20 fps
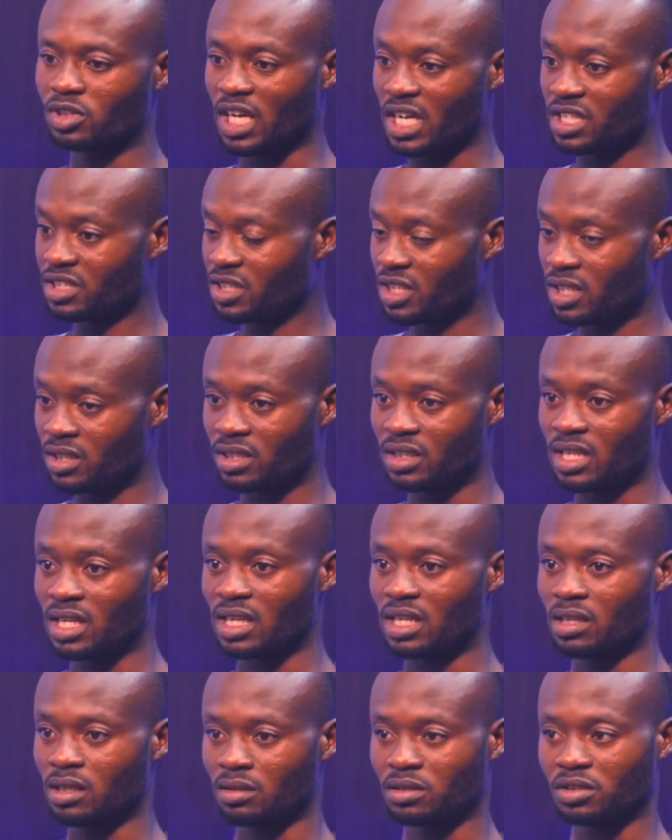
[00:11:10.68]
shared it and
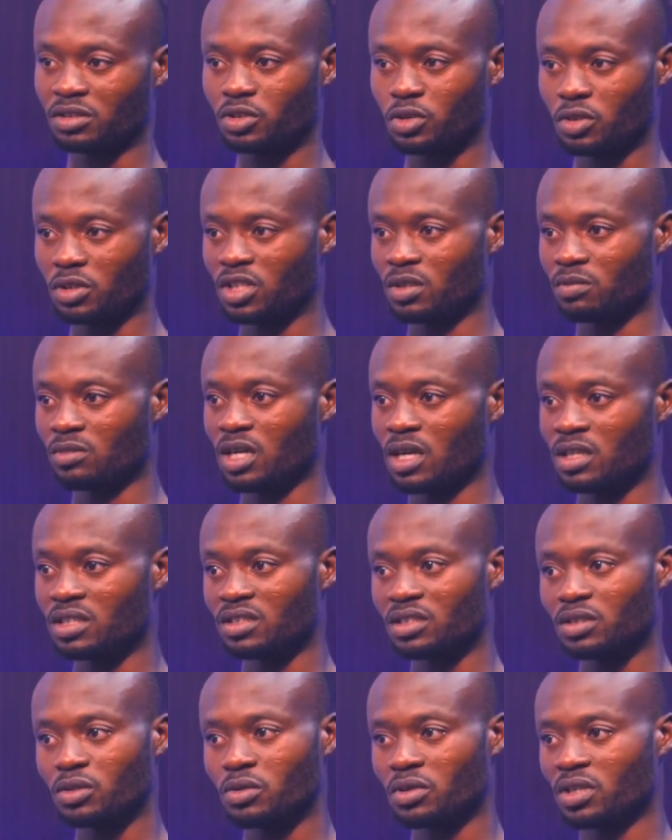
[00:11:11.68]
I showed him, is
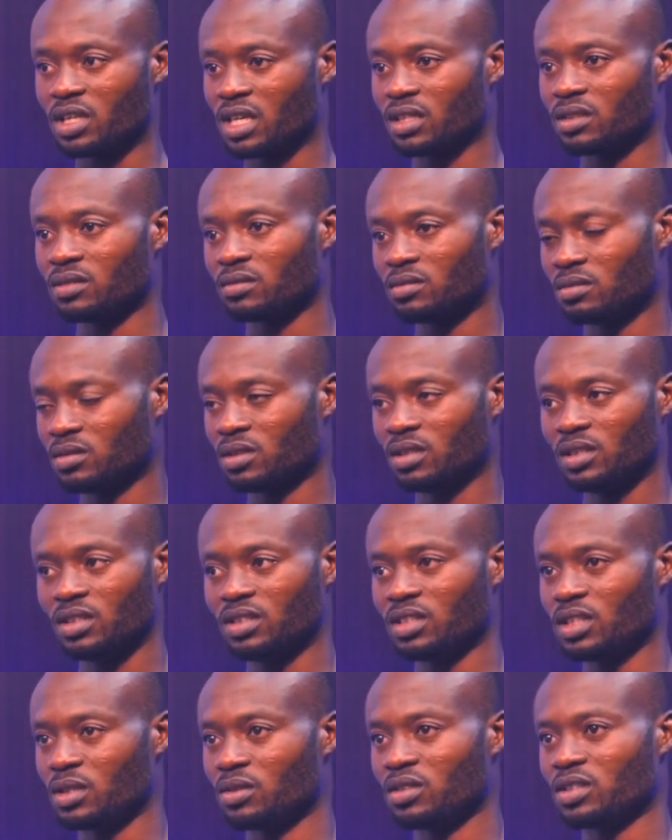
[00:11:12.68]
it okay? And he
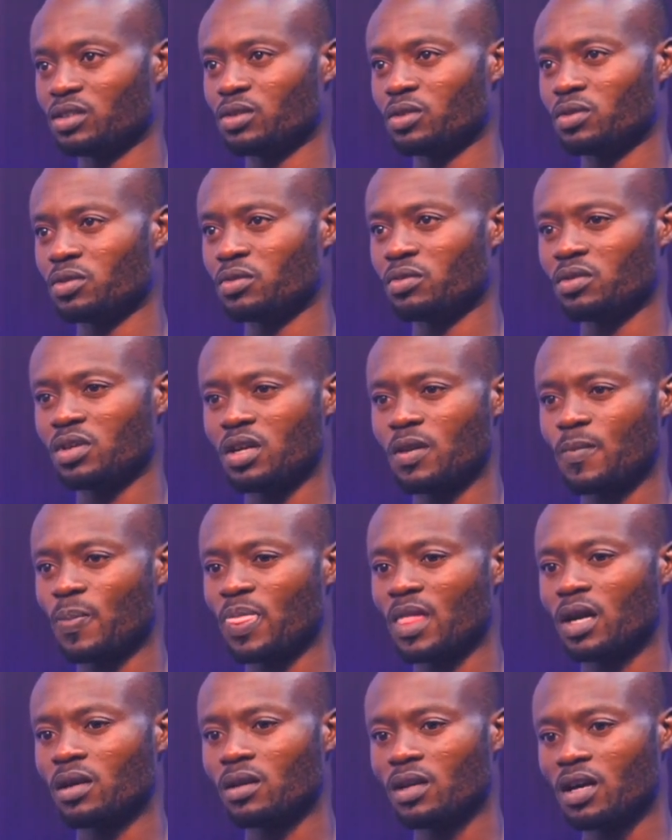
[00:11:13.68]
said, okay. So
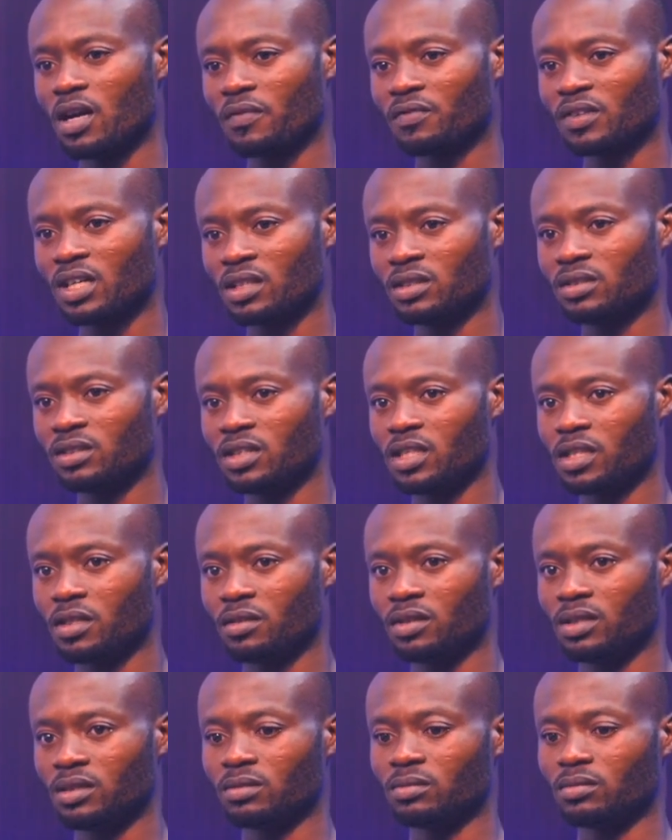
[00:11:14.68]
after
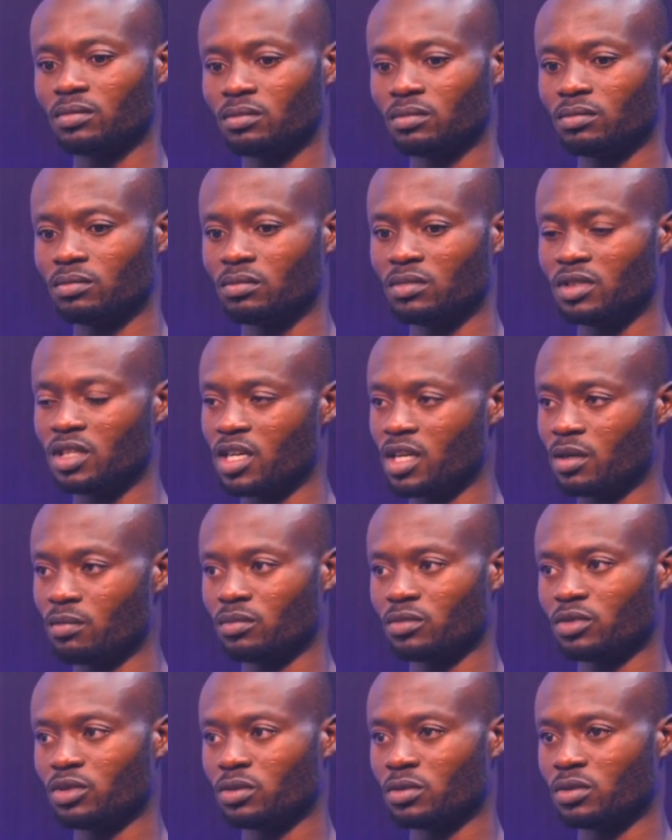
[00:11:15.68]
sharing
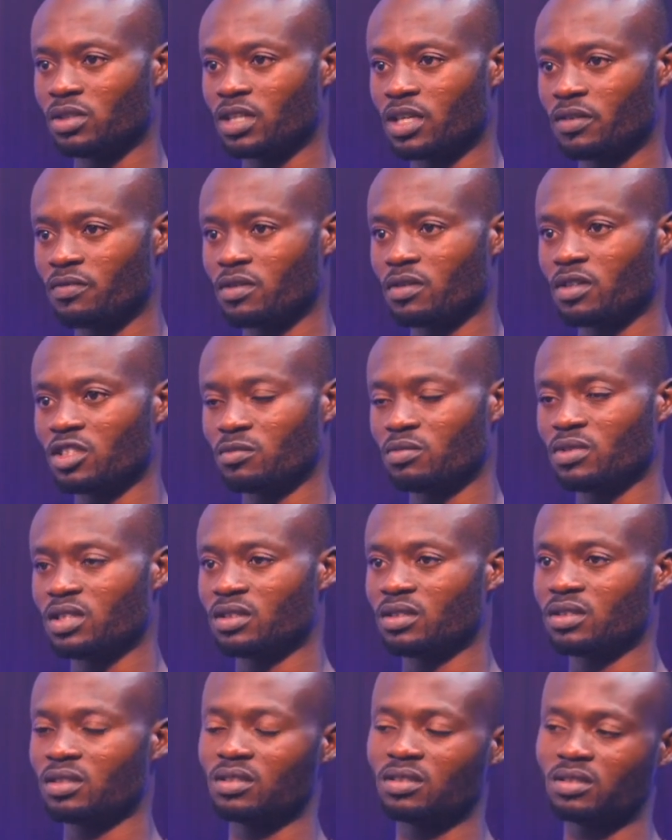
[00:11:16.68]
them to their various
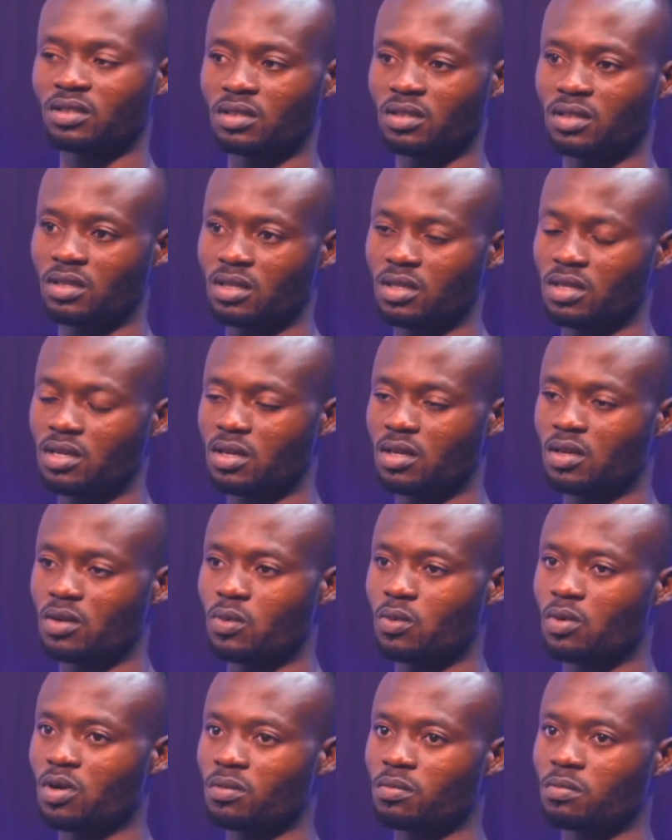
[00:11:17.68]
places,
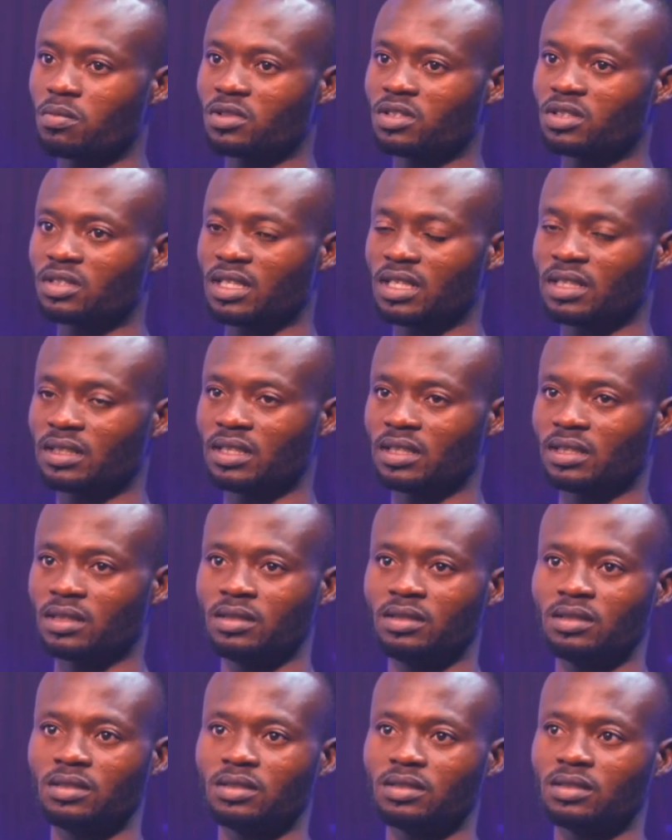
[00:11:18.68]
work started.
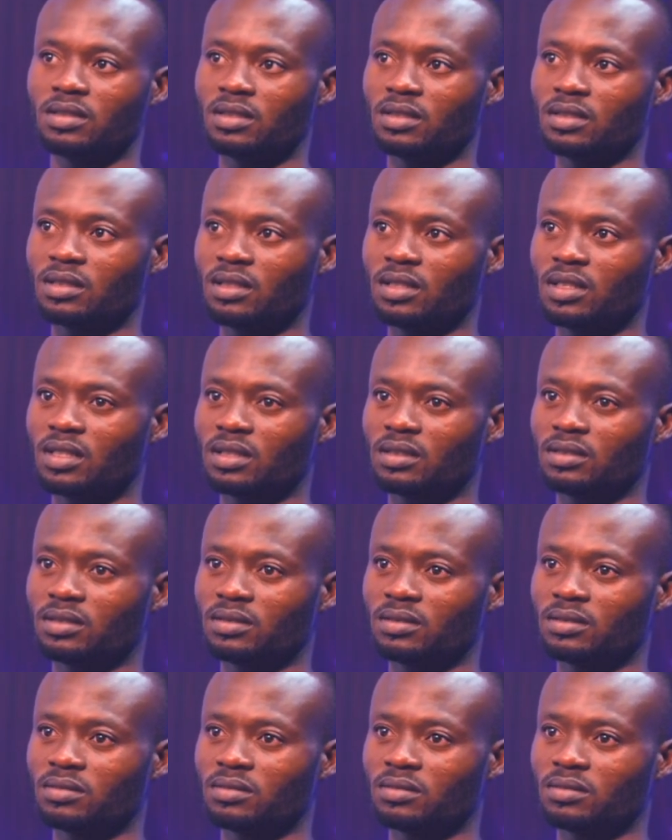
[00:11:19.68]
And